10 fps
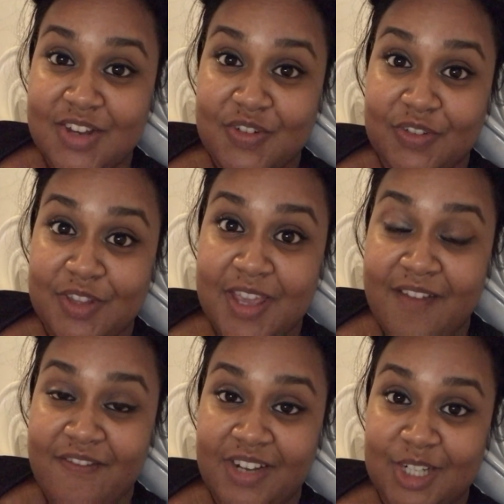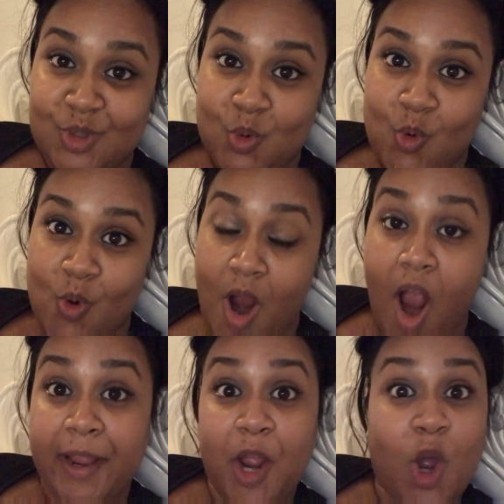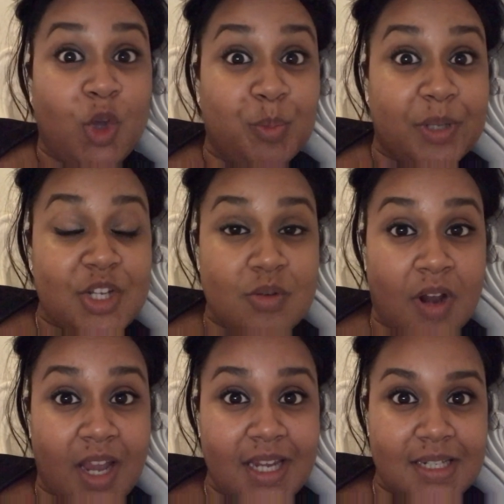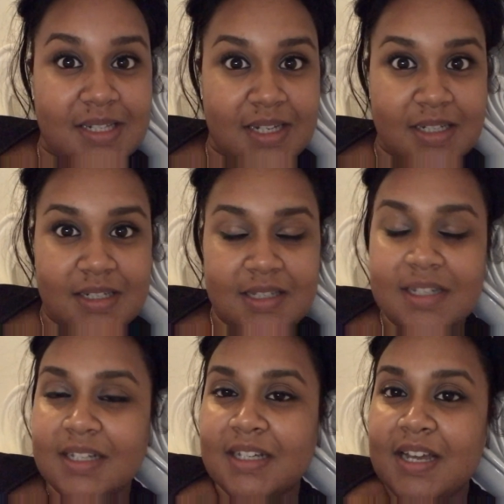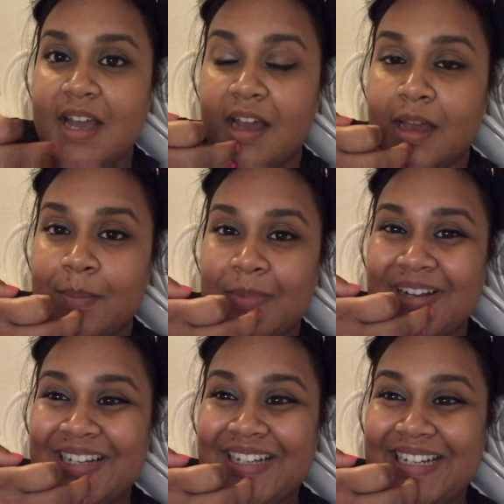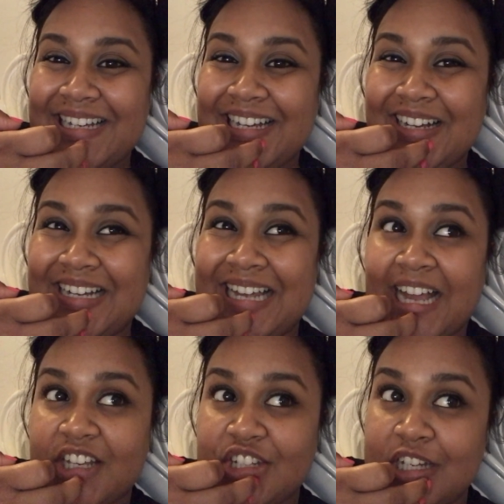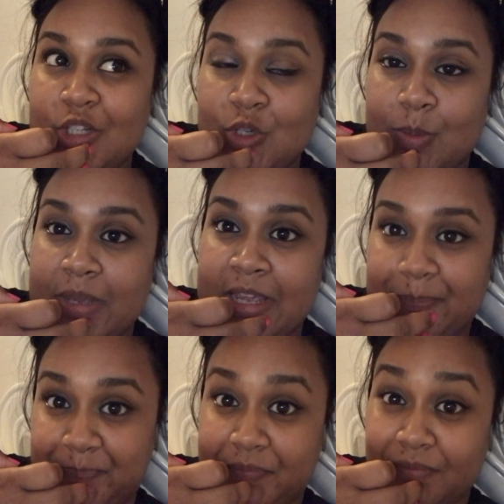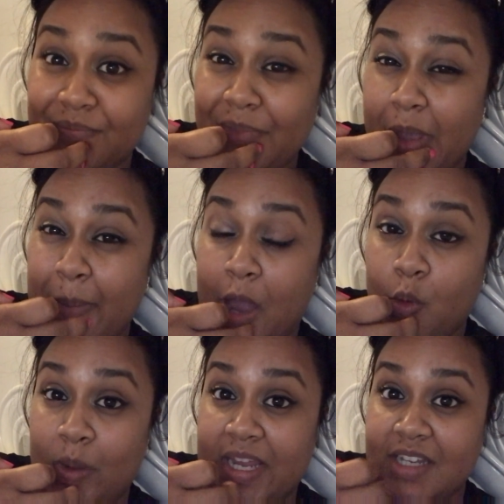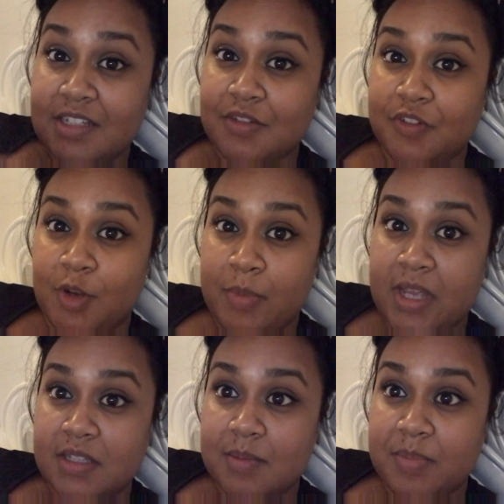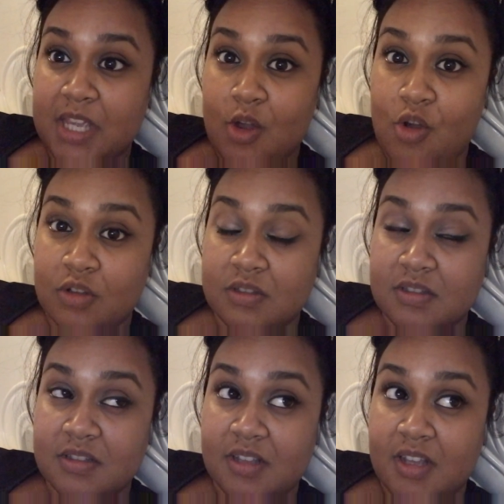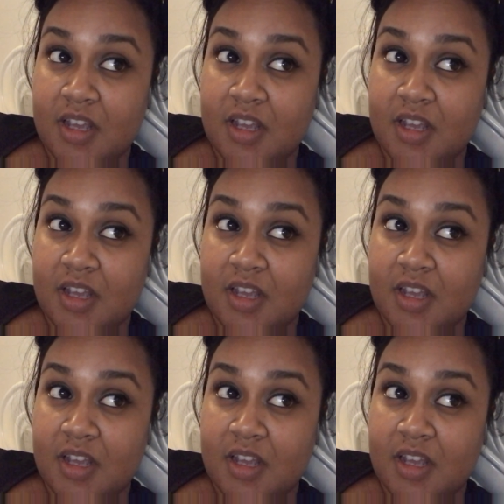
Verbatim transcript: of the villa tour. I hope you liked it. Um, it actually took me about a week to film it because